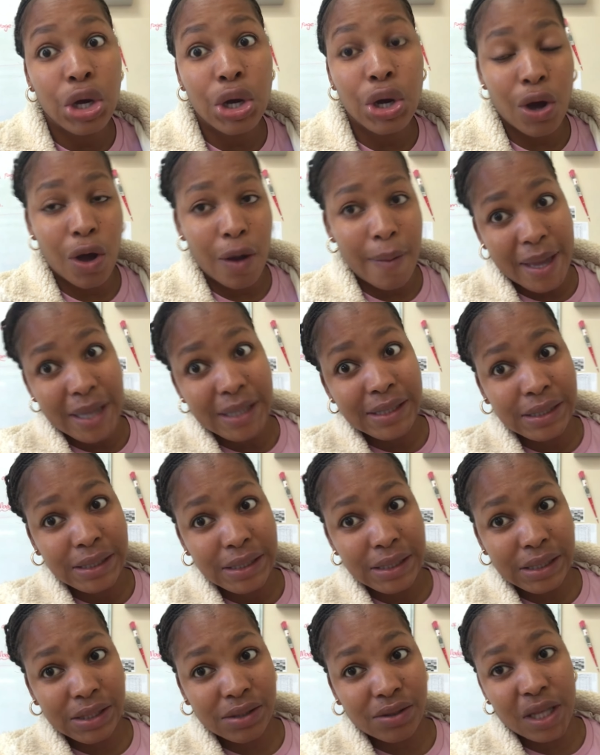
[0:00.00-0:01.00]

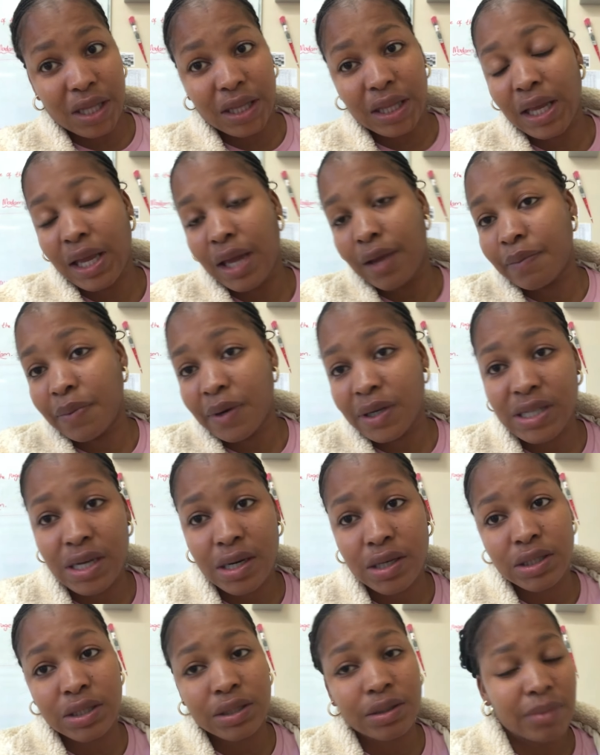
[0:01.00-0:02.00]
comments so that they can print
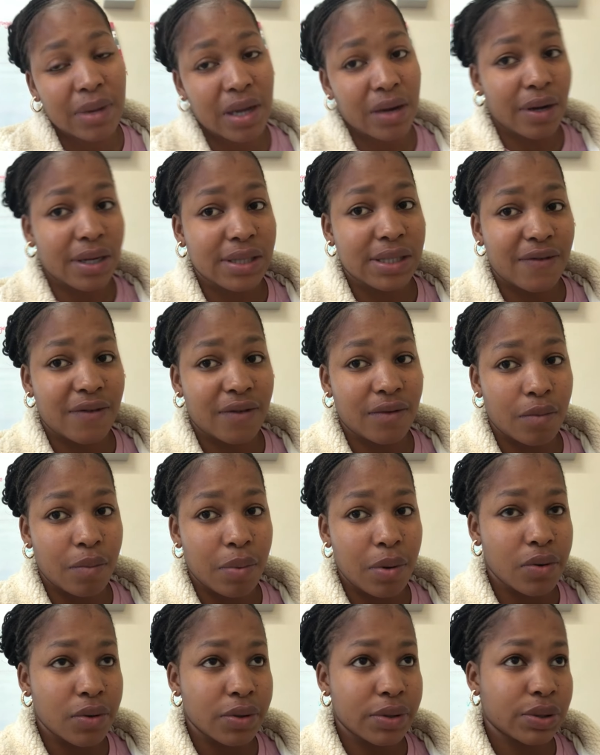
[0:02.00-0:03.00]
out my grade 7
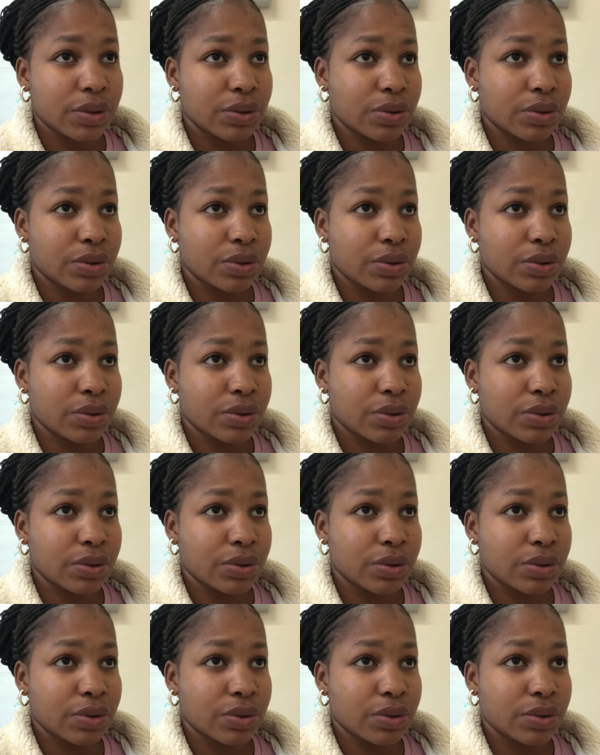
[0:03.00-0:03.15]
reports.